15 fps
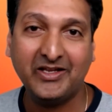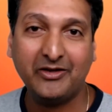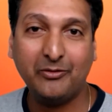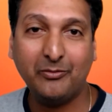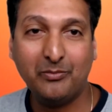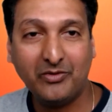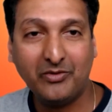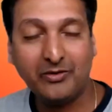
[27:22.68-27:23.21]

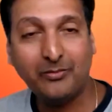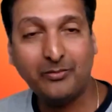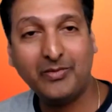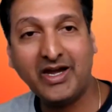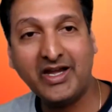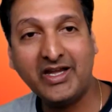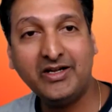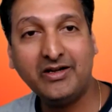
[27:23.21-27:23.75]
Your
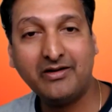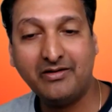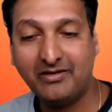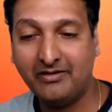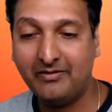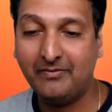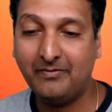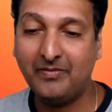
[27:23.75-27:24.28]
mind
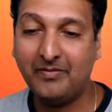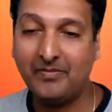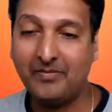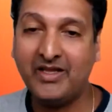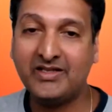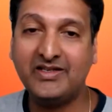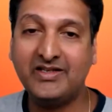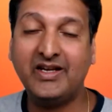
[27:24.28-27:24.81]

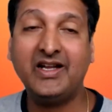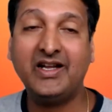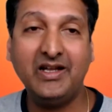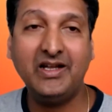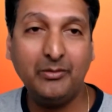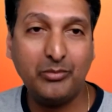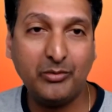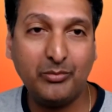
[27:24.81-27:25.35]
is
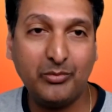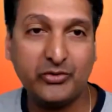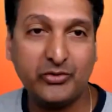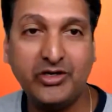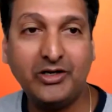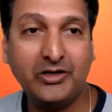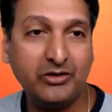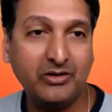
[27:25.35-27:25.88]
directly
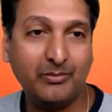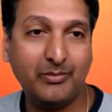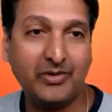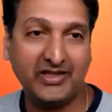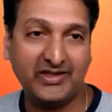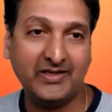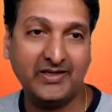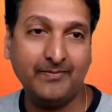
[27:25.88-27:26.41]
proportional to the
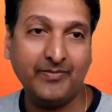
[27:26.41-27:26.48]
breath.